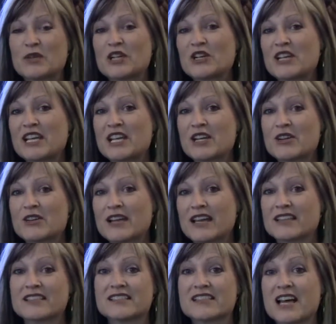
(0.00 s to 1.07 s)
We are here
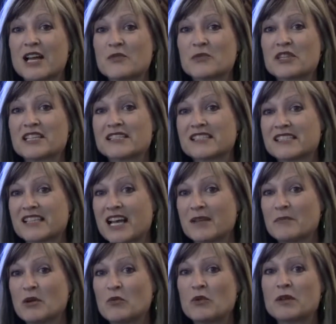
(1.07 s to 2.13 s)
at Design with
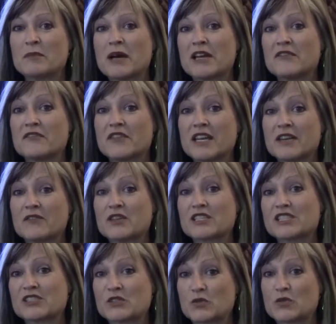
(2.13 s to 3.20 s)
Consignment, one of my
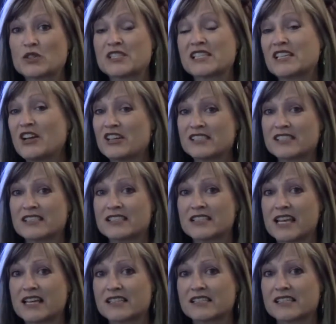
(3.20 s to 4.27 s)
favorite stores in Austin,
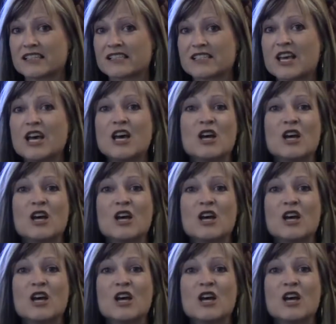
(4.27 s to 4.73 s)
Texas.